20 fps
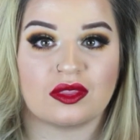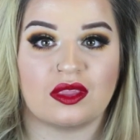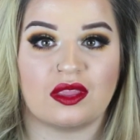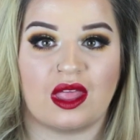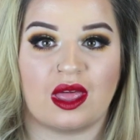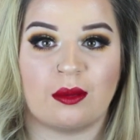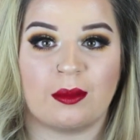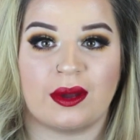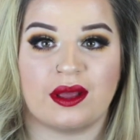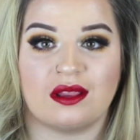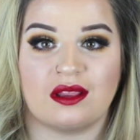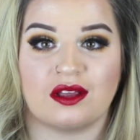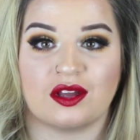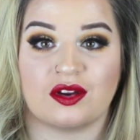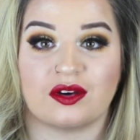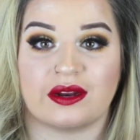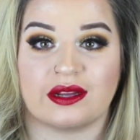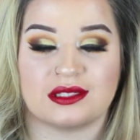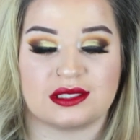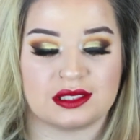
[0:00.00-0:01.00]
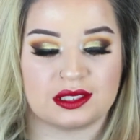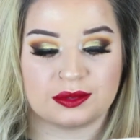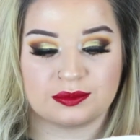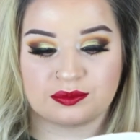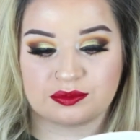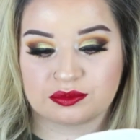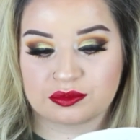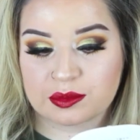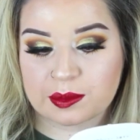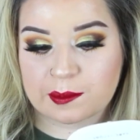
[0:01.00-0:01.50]
That might look crazy.
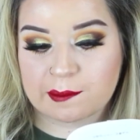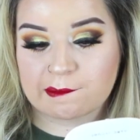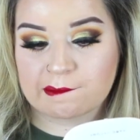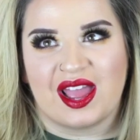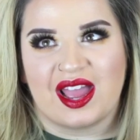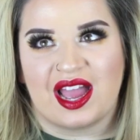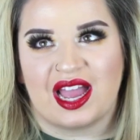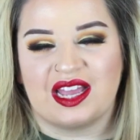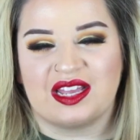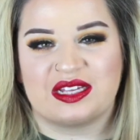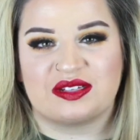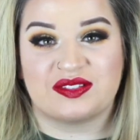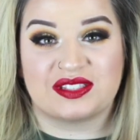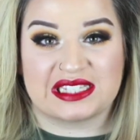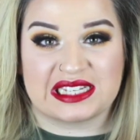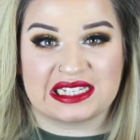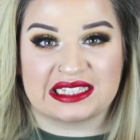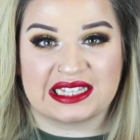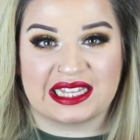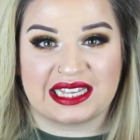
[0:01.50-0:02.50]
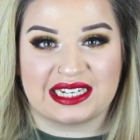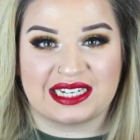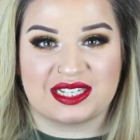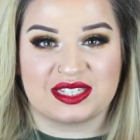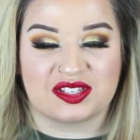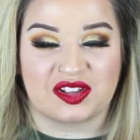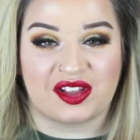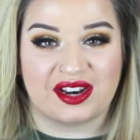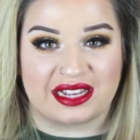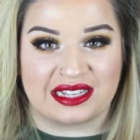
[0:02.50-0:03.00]
I have seen
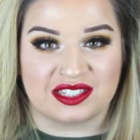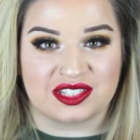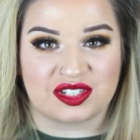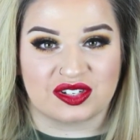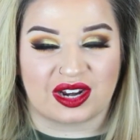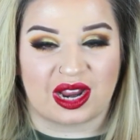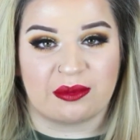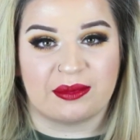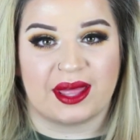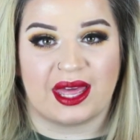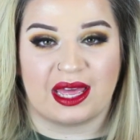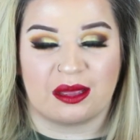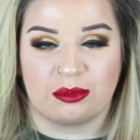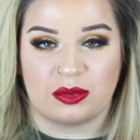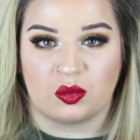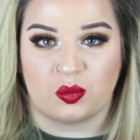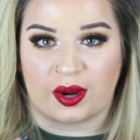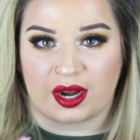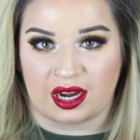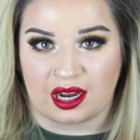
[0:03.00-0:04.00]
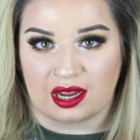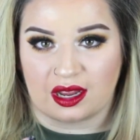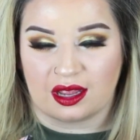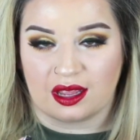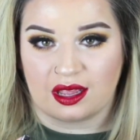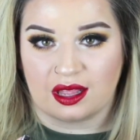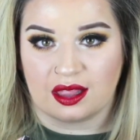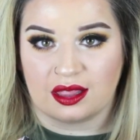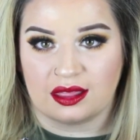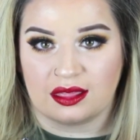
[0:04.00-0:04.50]
ladies on Instagram that have been wearing
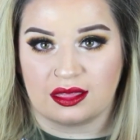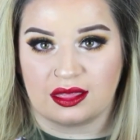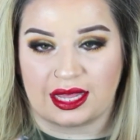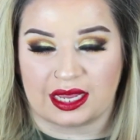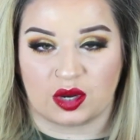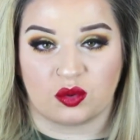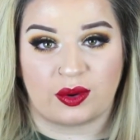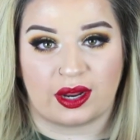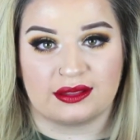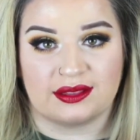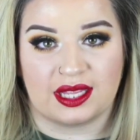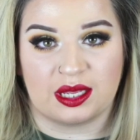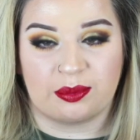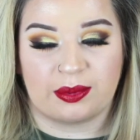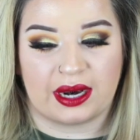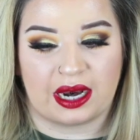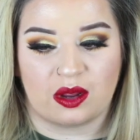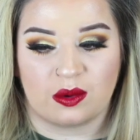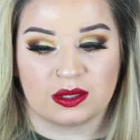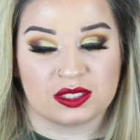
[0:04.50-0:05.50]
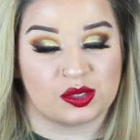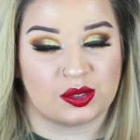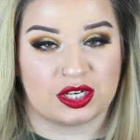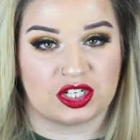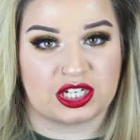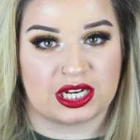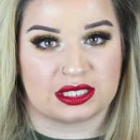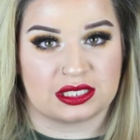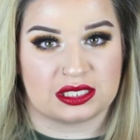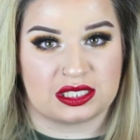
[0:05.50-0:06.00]
like a red lip, and I always go to
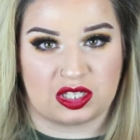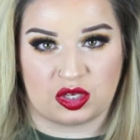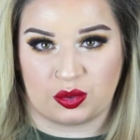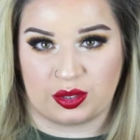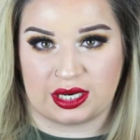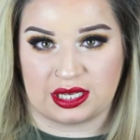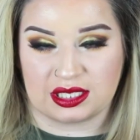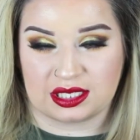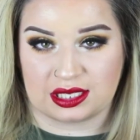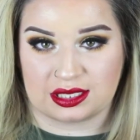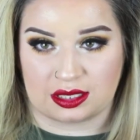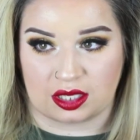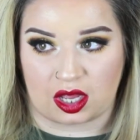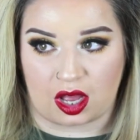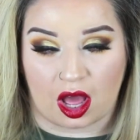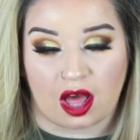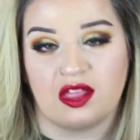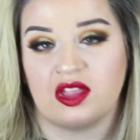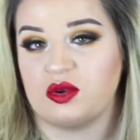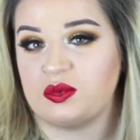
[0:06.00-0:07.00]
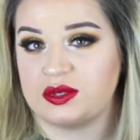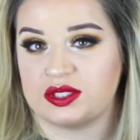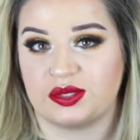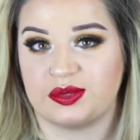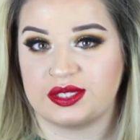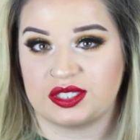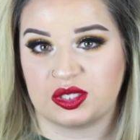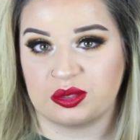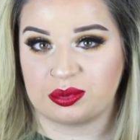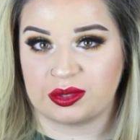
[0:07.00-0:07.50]
check to see who it is because the color was
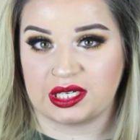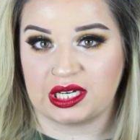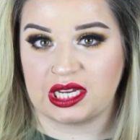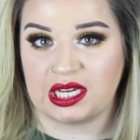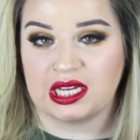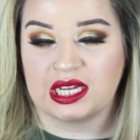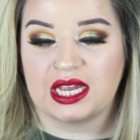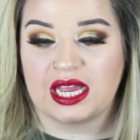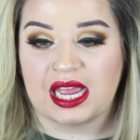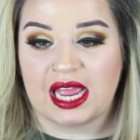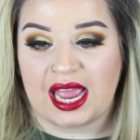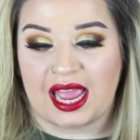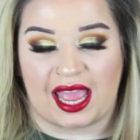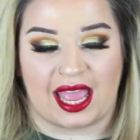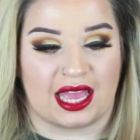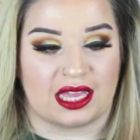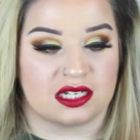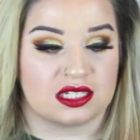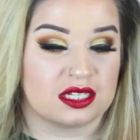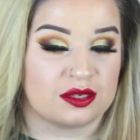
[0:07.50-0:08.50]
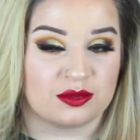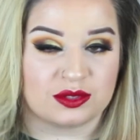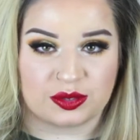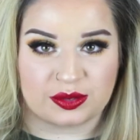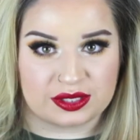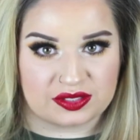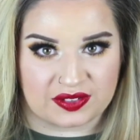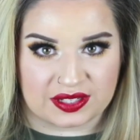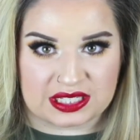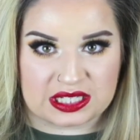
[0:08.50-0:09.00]
always so pretty and it was
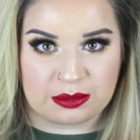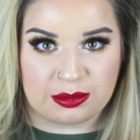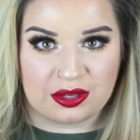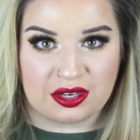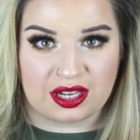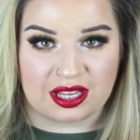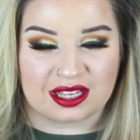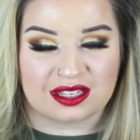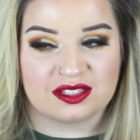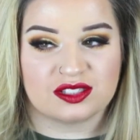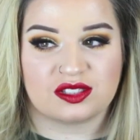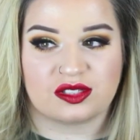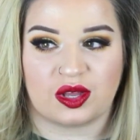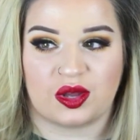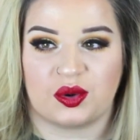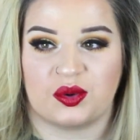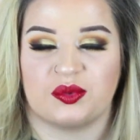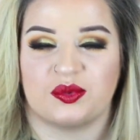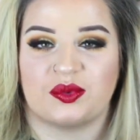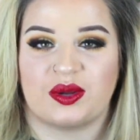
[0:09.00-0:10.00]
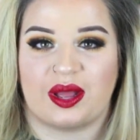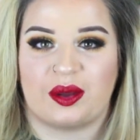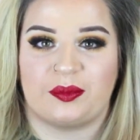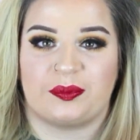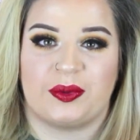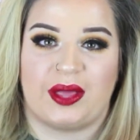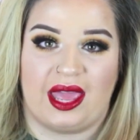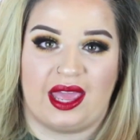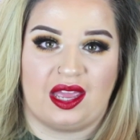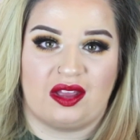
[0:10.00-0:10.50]
always Fenty Beauty. So I
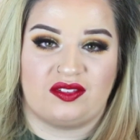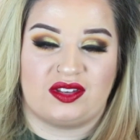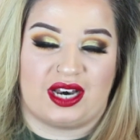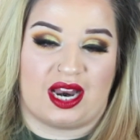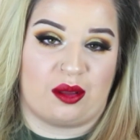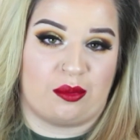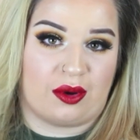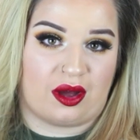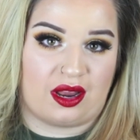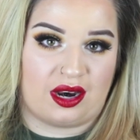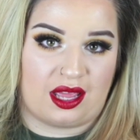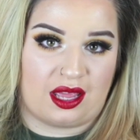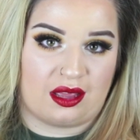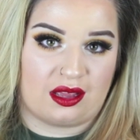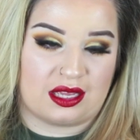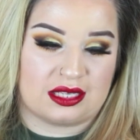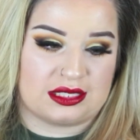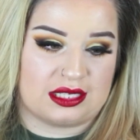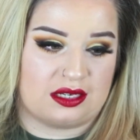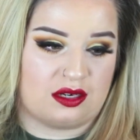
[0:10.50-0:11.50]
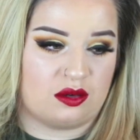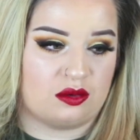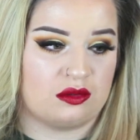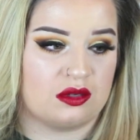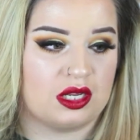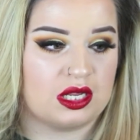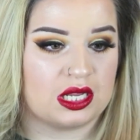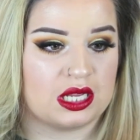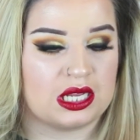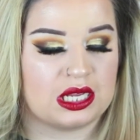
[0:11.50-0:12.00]
caved and I bought it because I
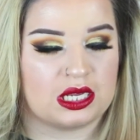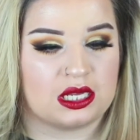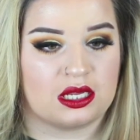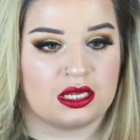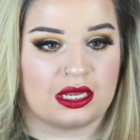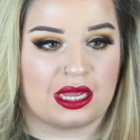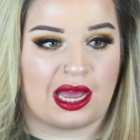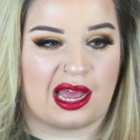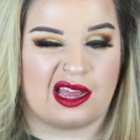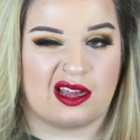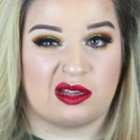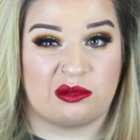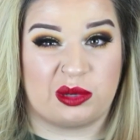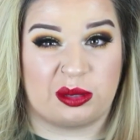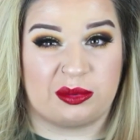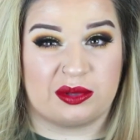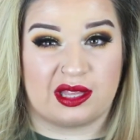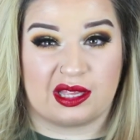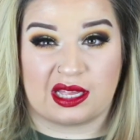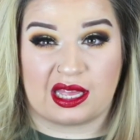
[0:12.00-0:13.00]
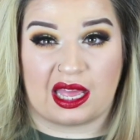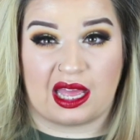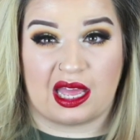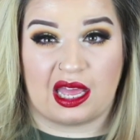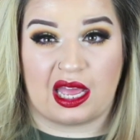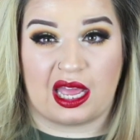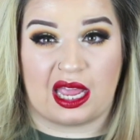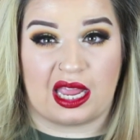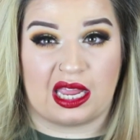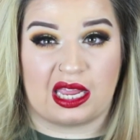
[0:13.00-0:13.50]
own maybe like
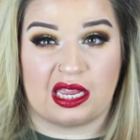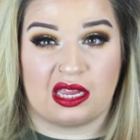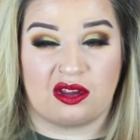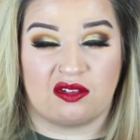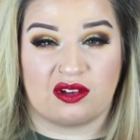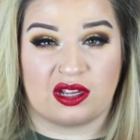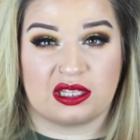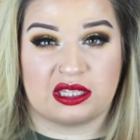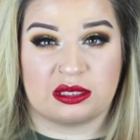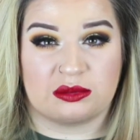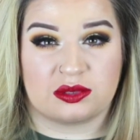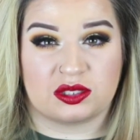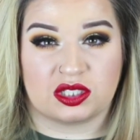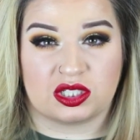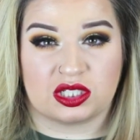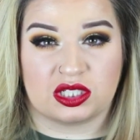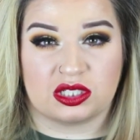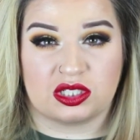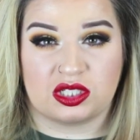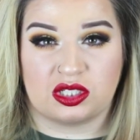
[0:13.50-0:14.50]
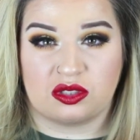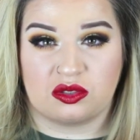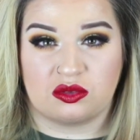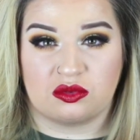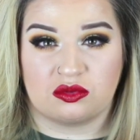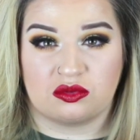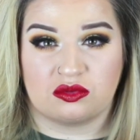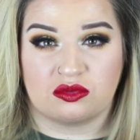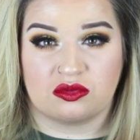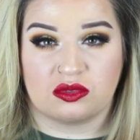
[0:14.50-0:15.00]
a red lipstick or
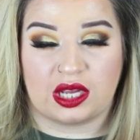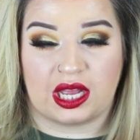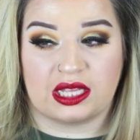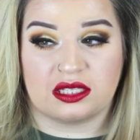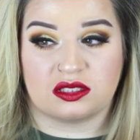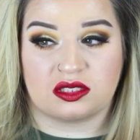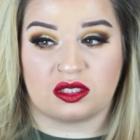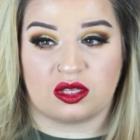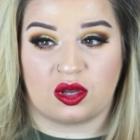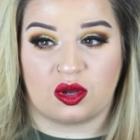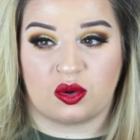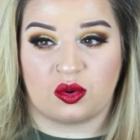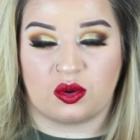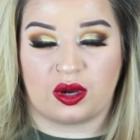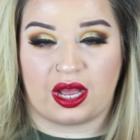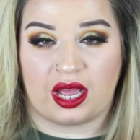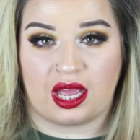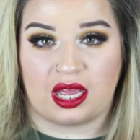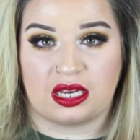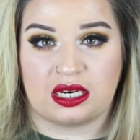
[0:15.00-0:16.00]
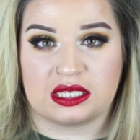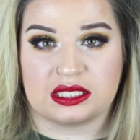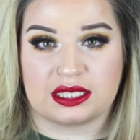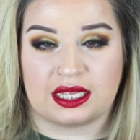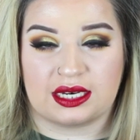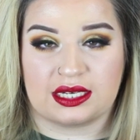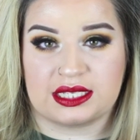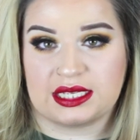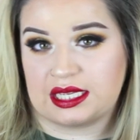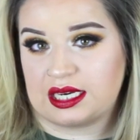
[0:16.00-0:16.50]
two, and so I
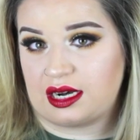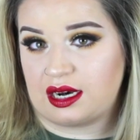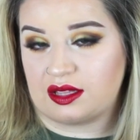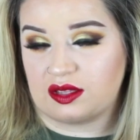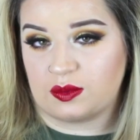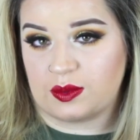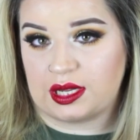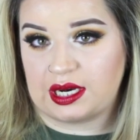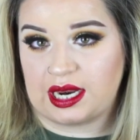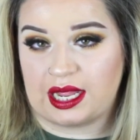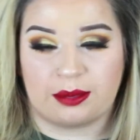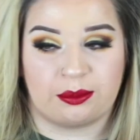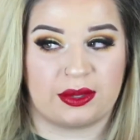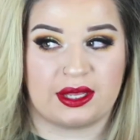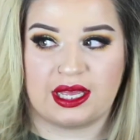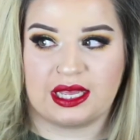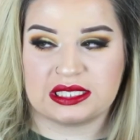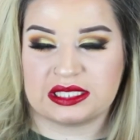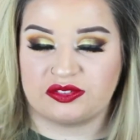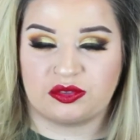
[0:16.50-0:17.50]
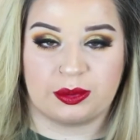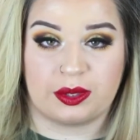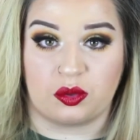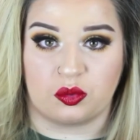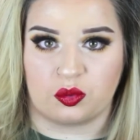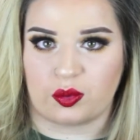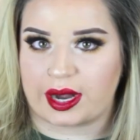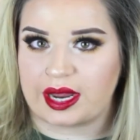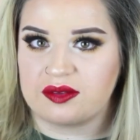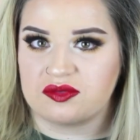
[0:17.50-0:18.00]
decided to get another one, and because everybody
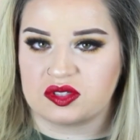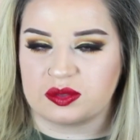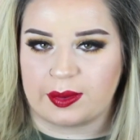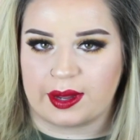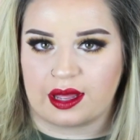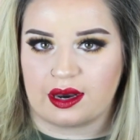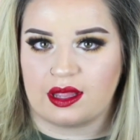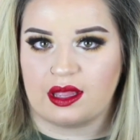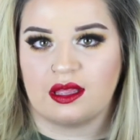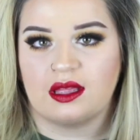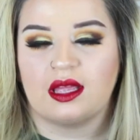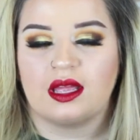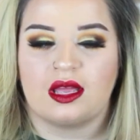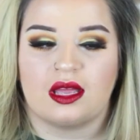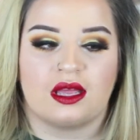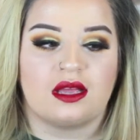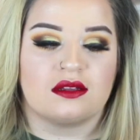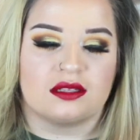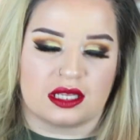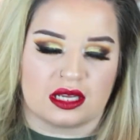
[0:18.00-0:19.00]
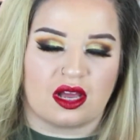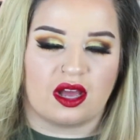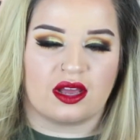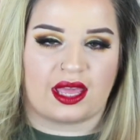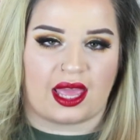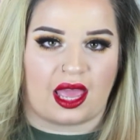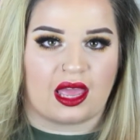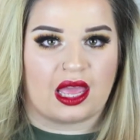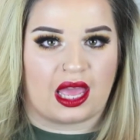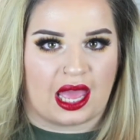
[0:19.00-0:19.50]
raves about it, like,
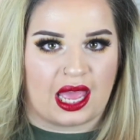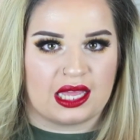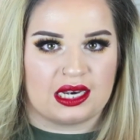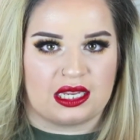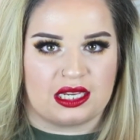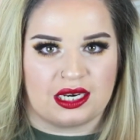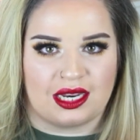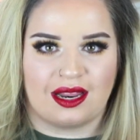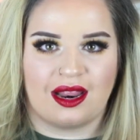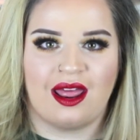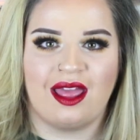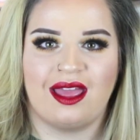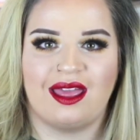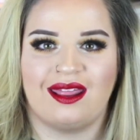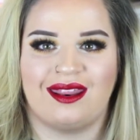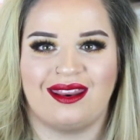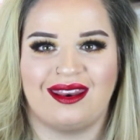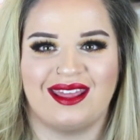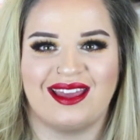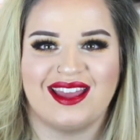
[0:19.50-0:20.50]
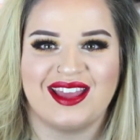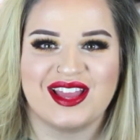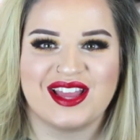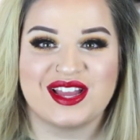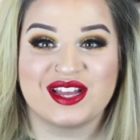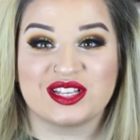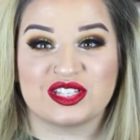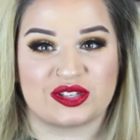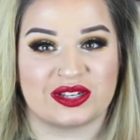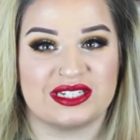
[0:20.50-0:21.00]
okay, I need it.
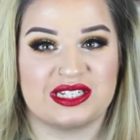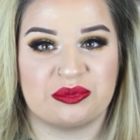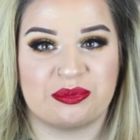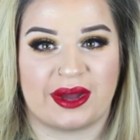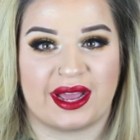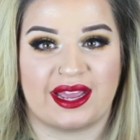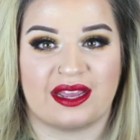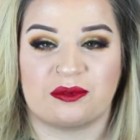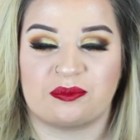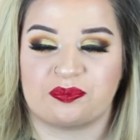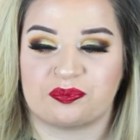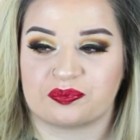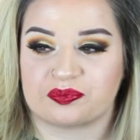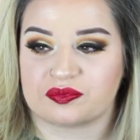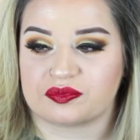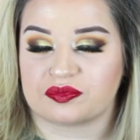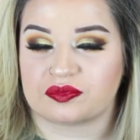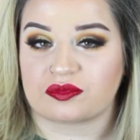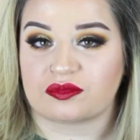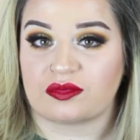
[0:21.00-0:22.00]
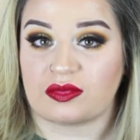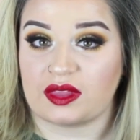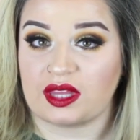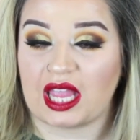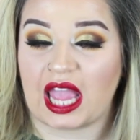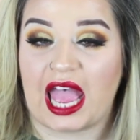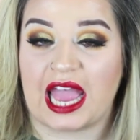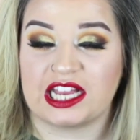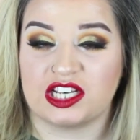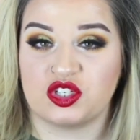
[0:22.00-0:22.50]
So I did buy it.
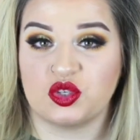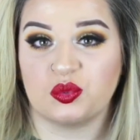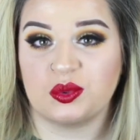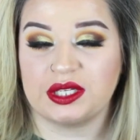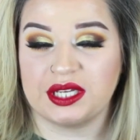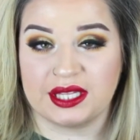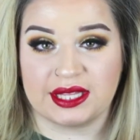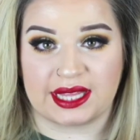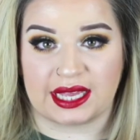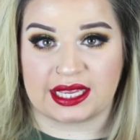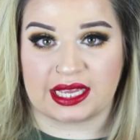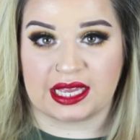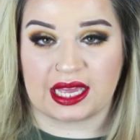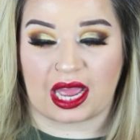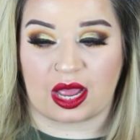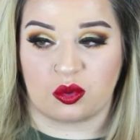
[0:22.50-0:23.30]
I do really like it.